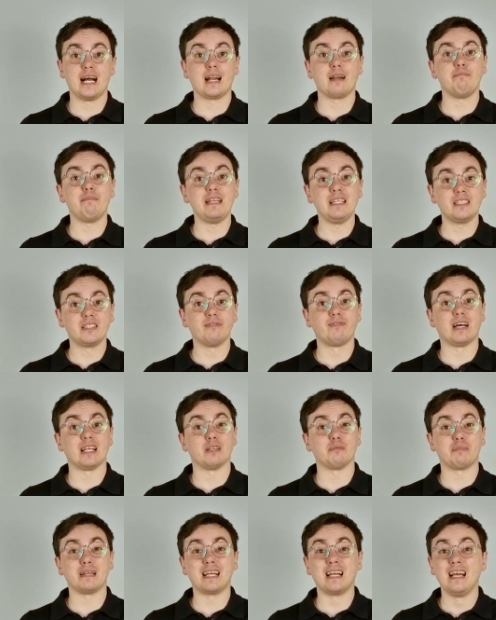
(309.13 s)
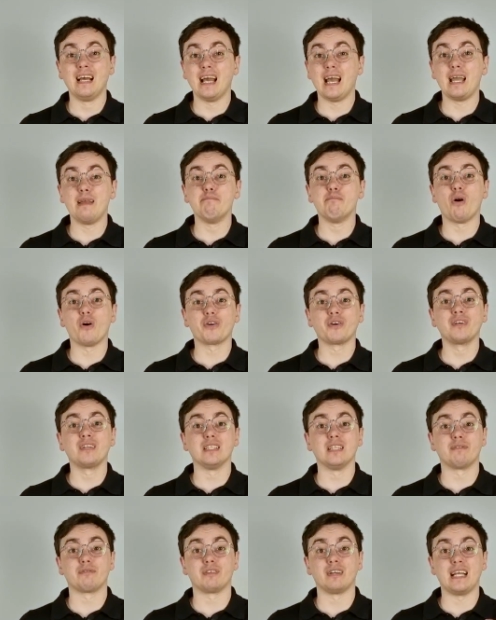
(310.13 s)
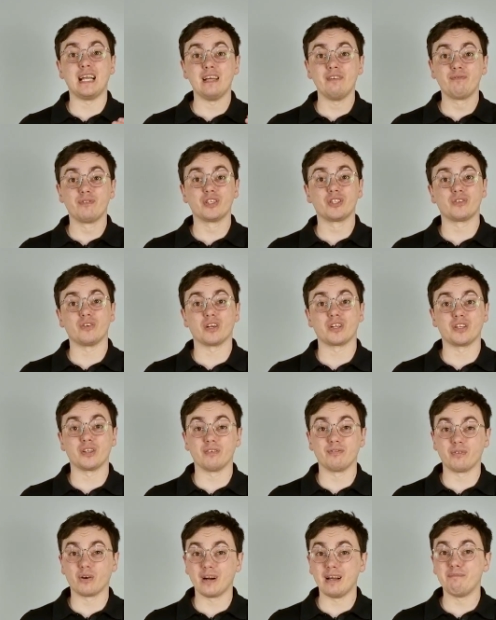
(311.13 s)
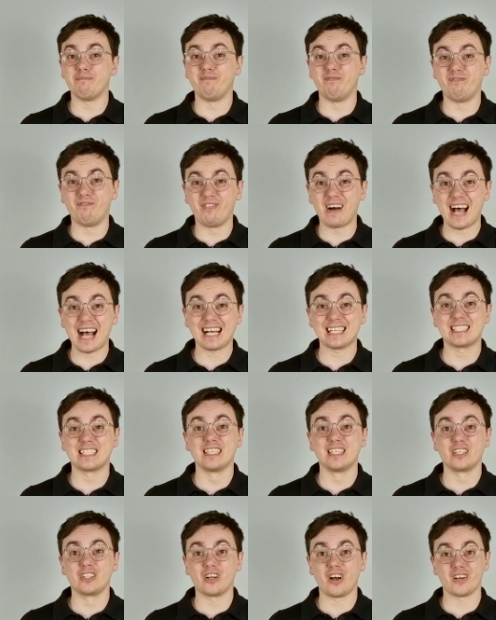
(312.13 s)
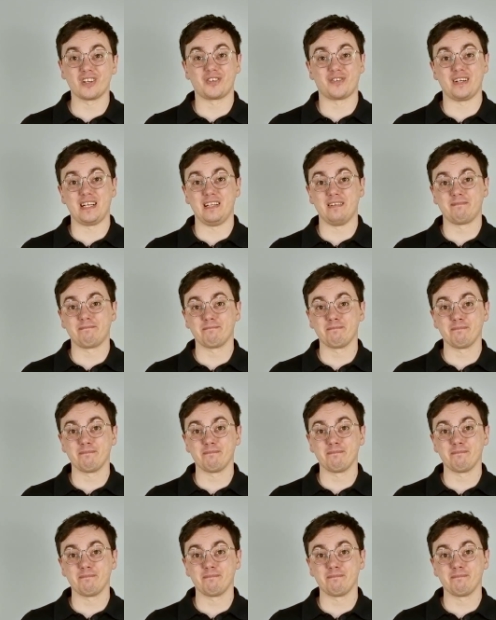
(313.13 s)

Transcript: and it means developing a modern delivery infrastructure for a vast country.